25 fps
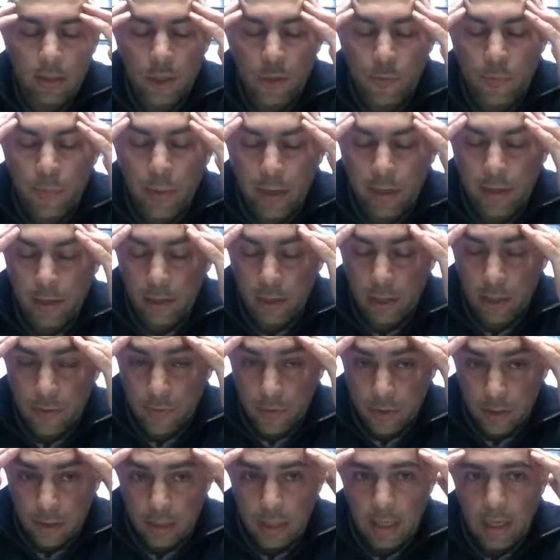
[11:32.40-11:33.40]

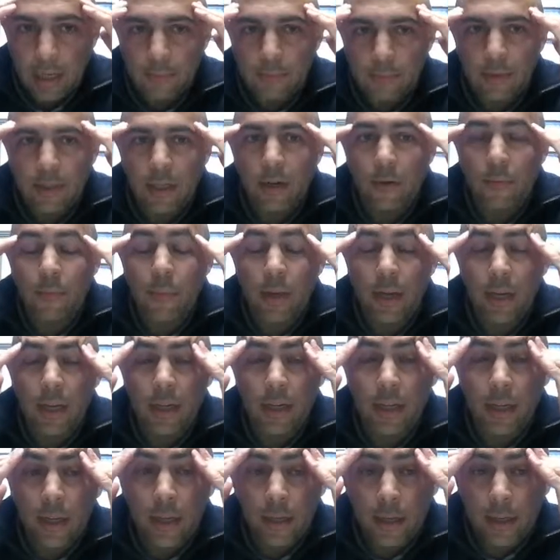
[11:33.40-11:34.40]
speculative claims that are made